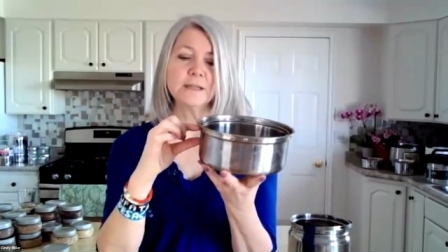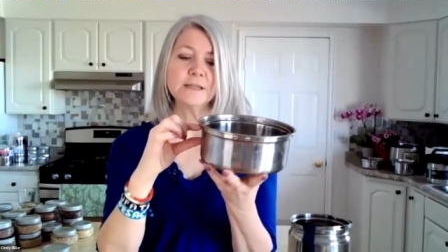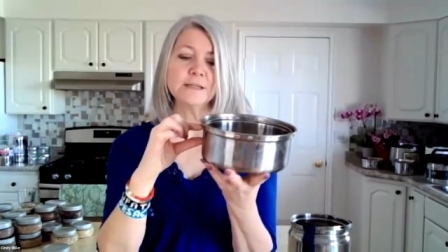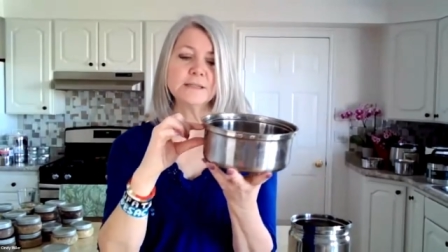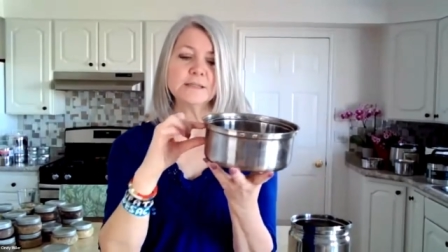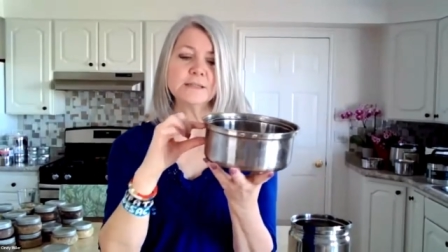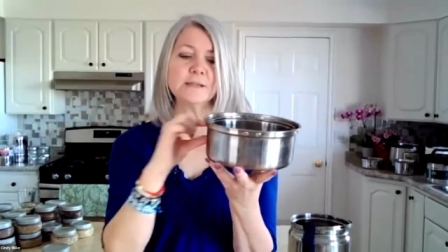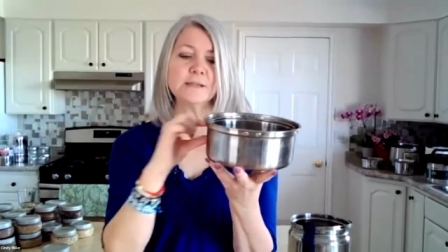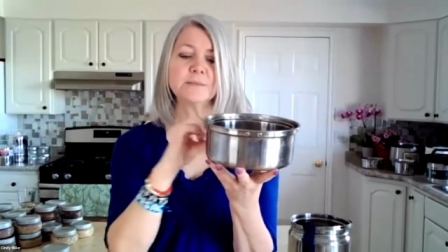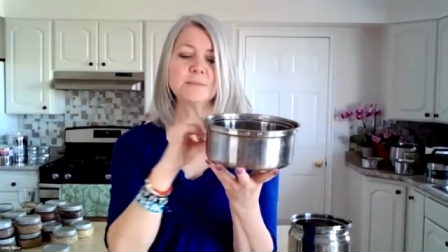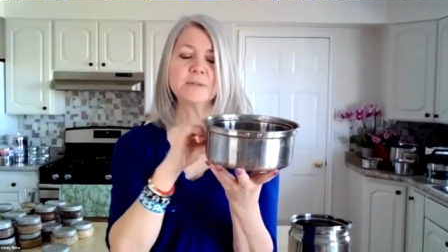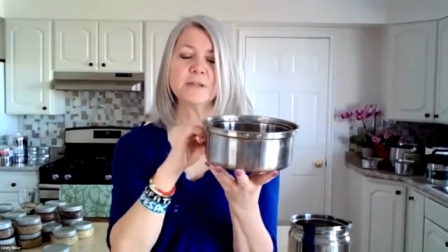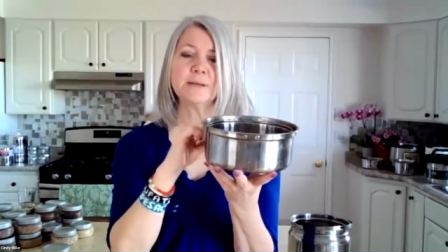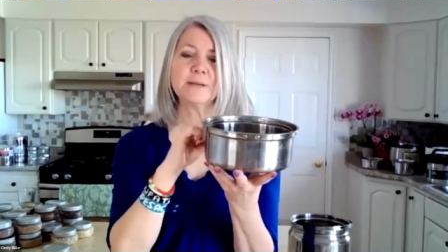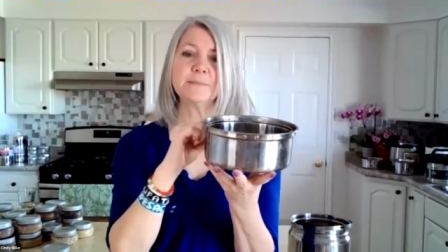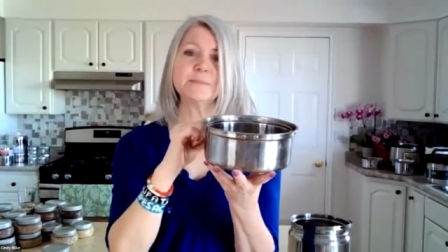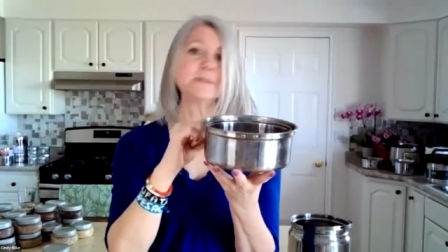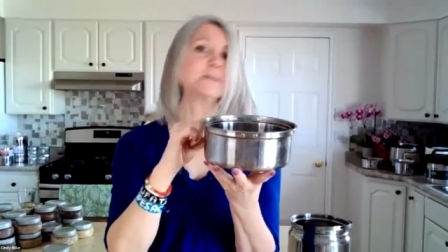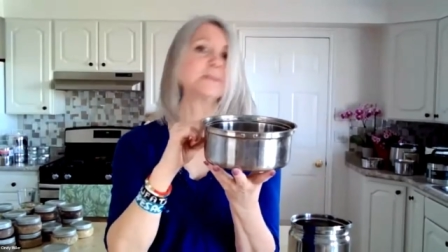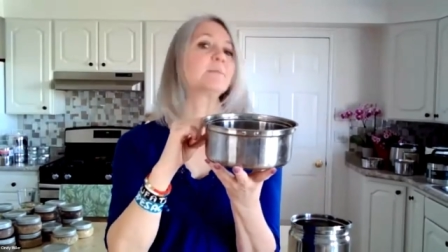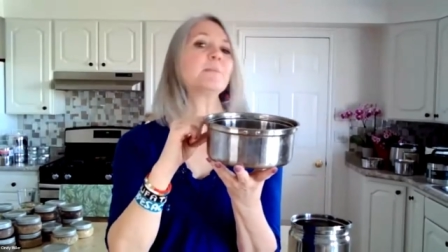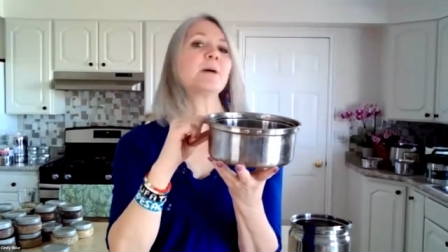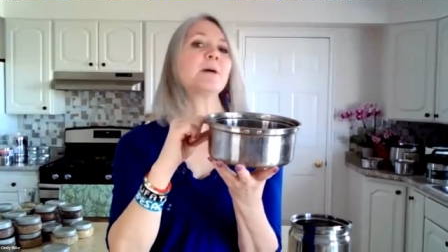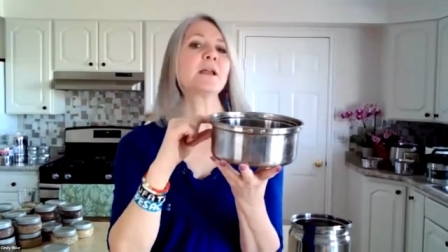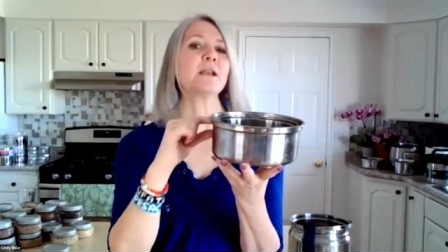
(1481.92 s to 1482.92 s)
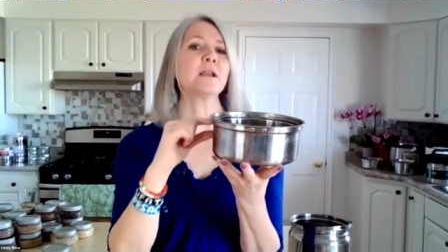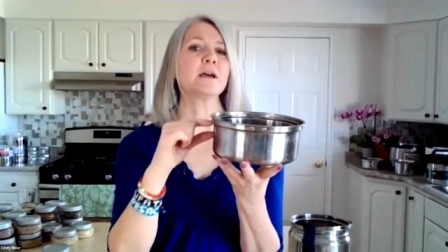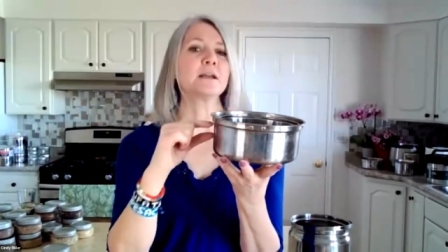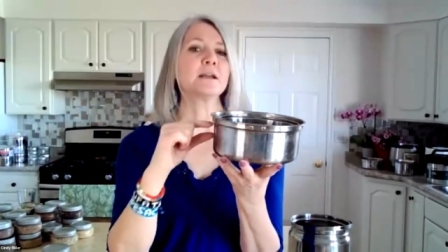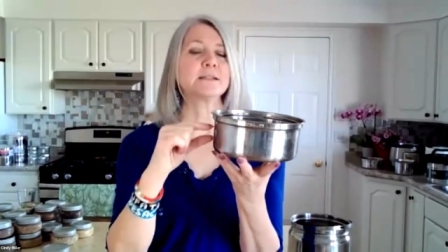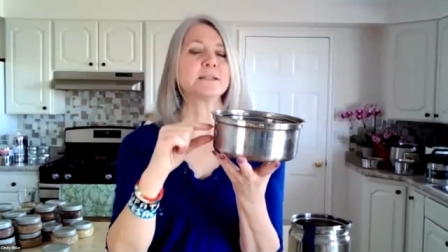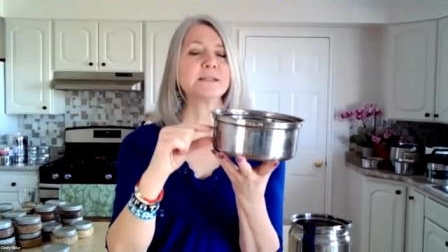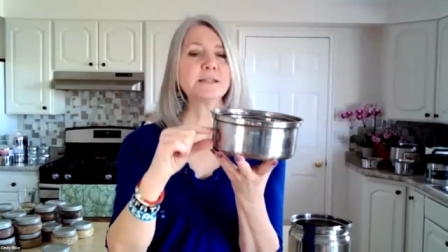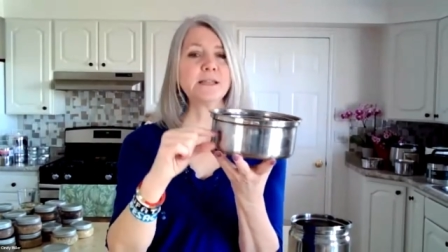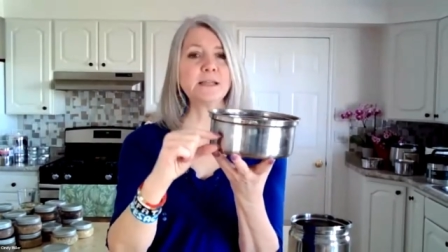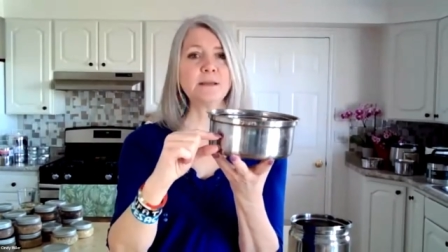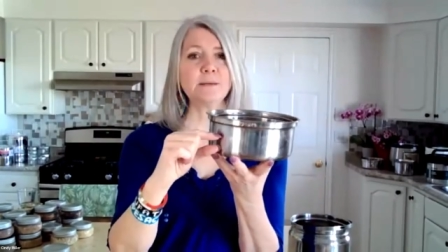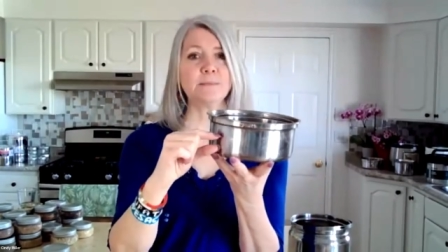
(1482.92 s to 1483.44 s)
sometimes they might not
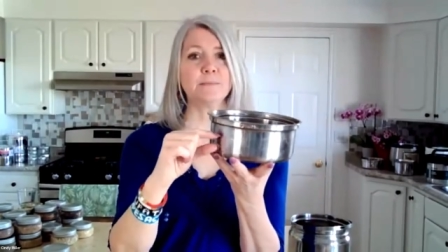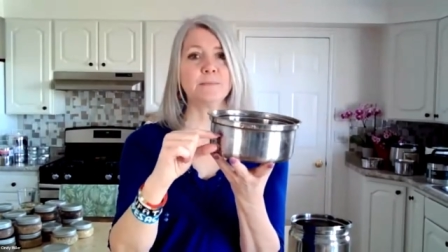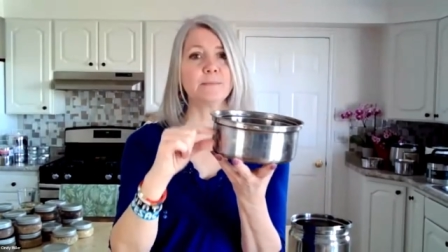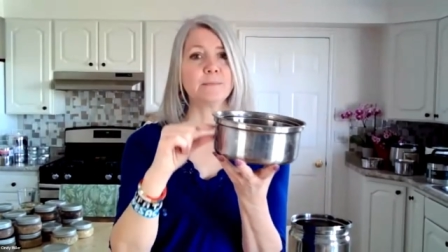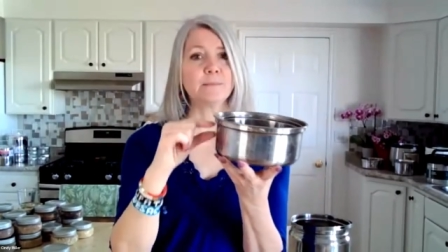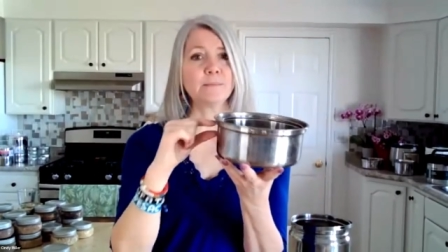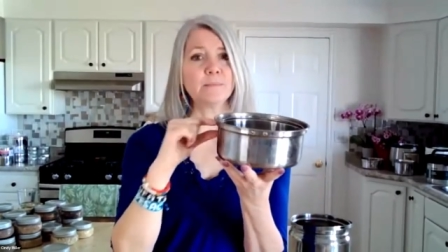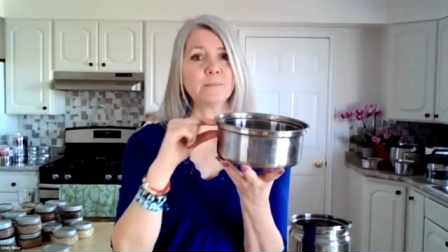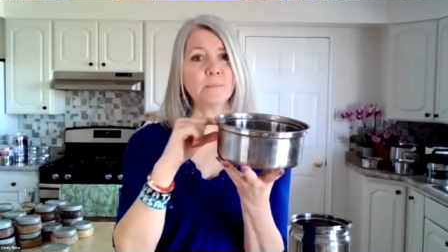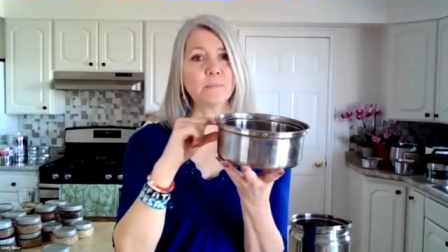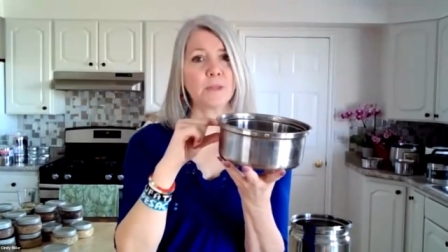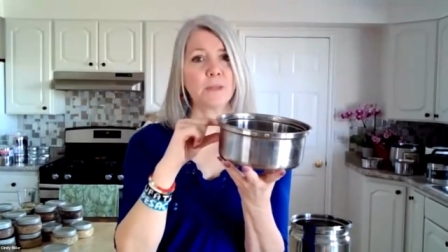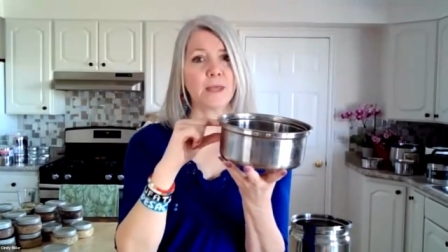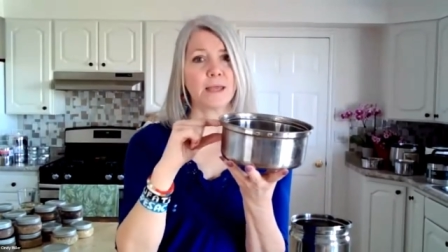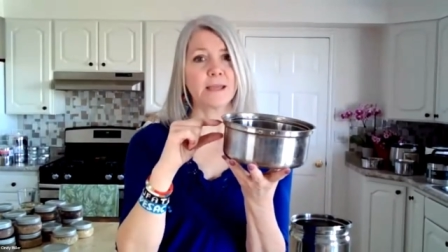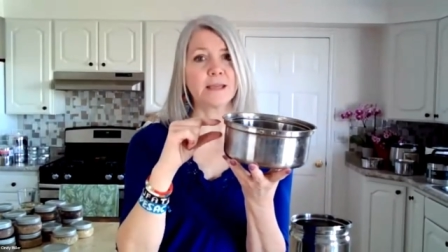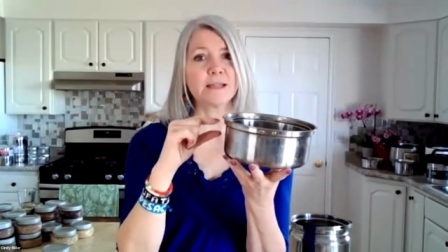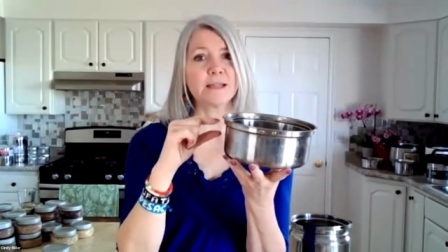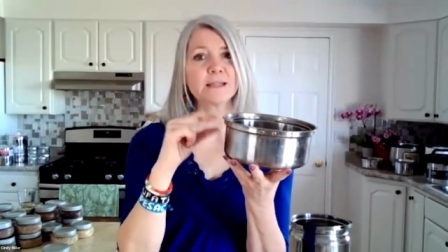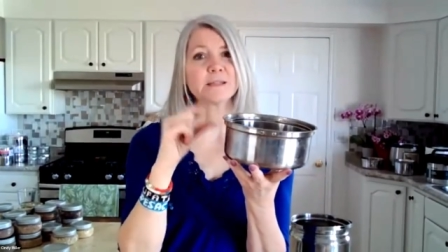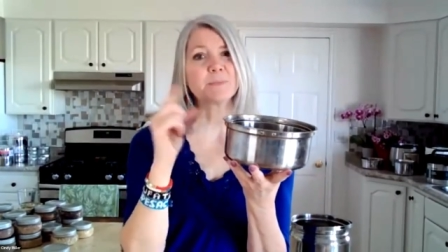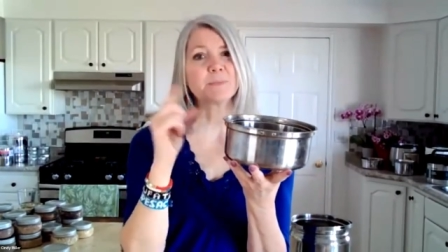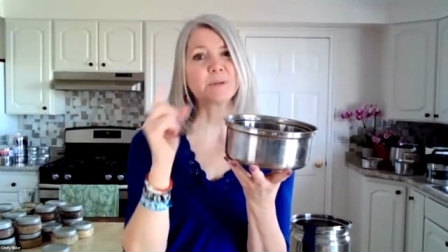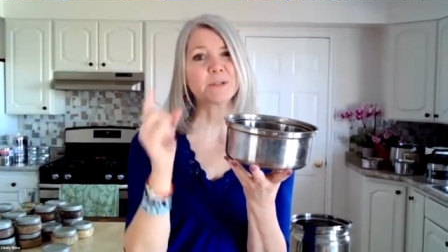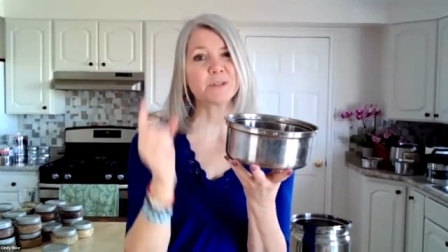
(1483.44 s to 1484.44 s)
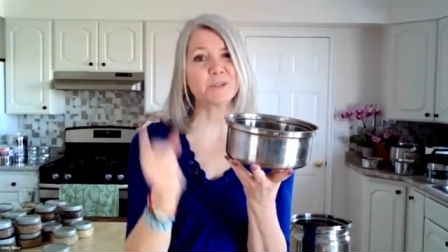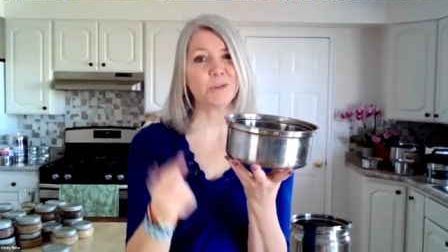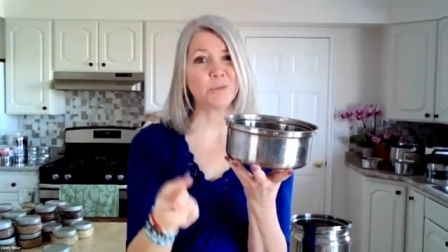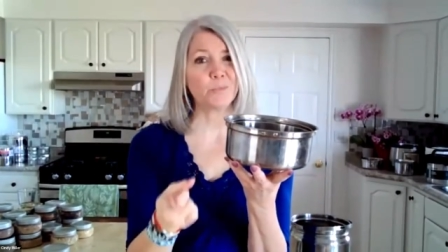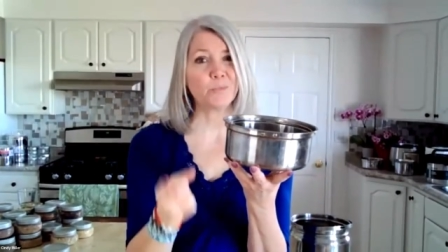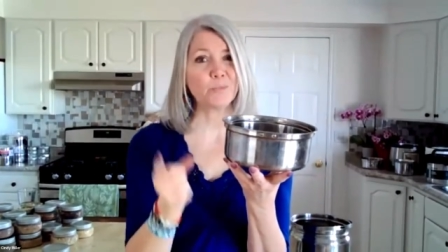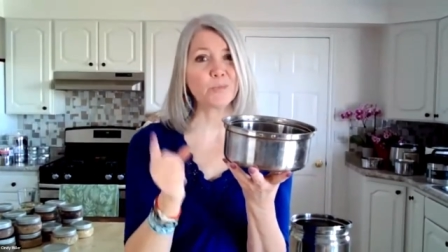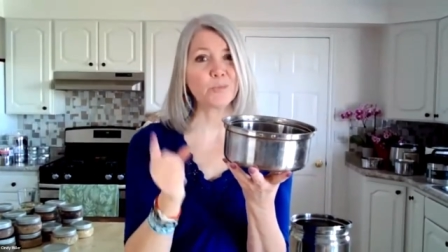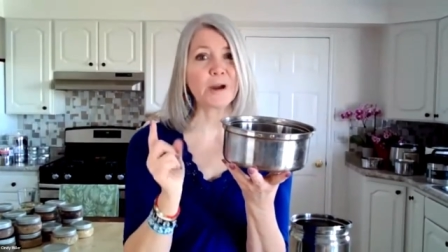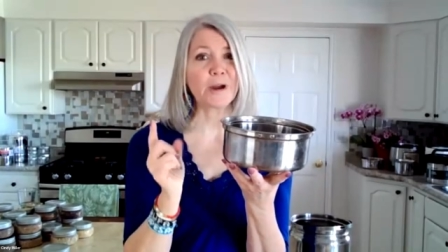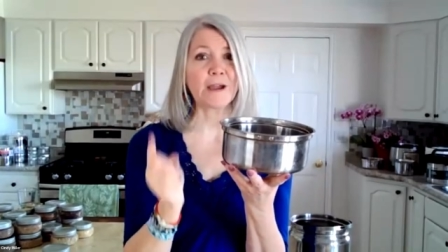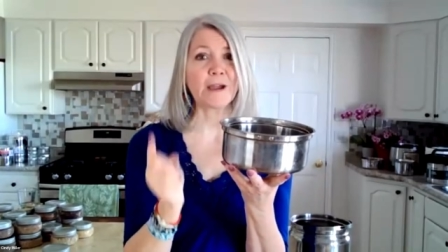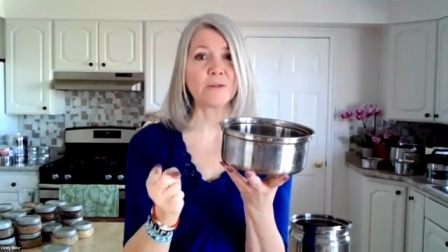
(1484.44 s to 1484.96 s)
seem like it, especially
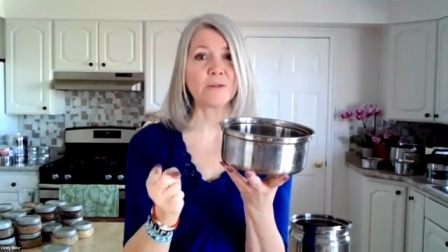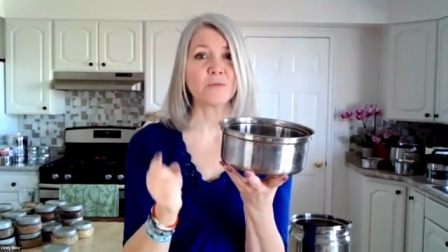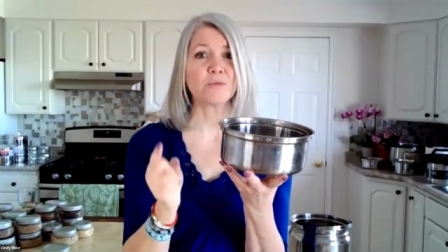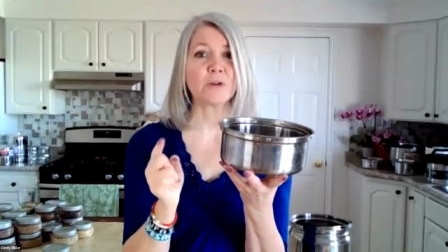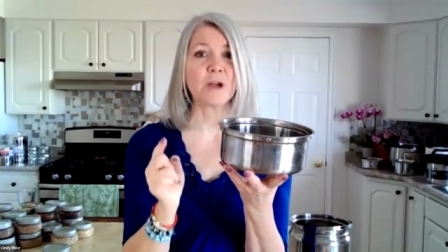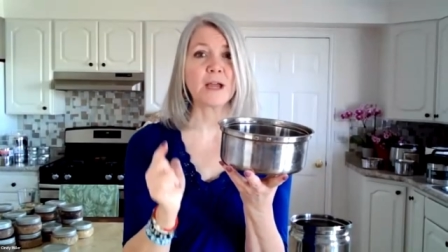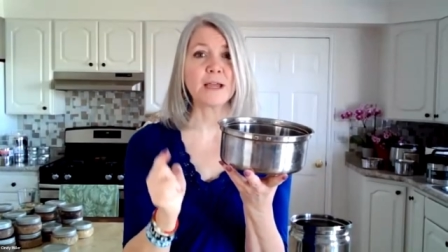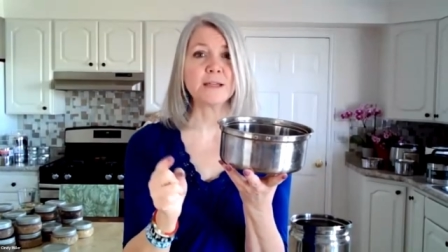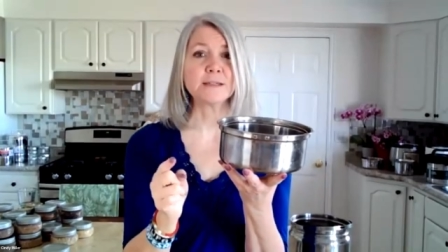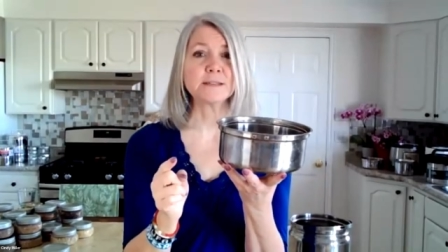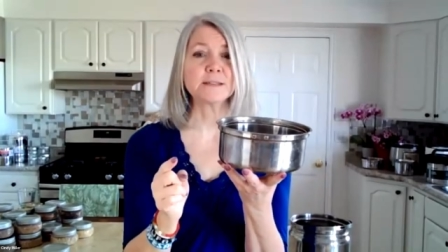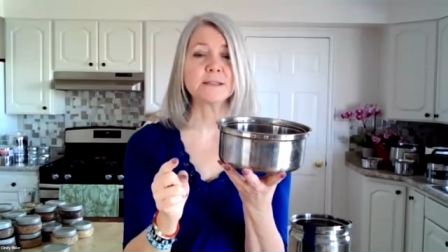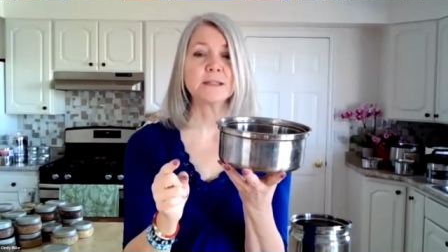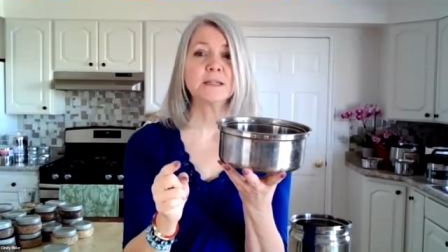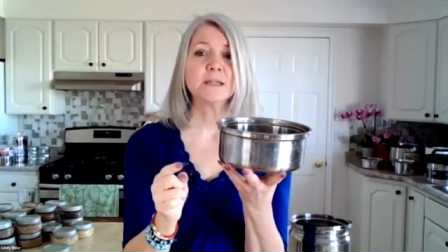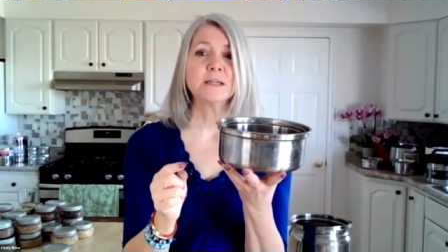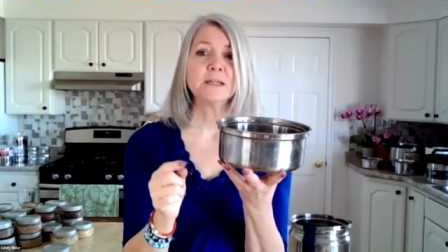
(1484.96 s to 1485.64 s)
with brown rice.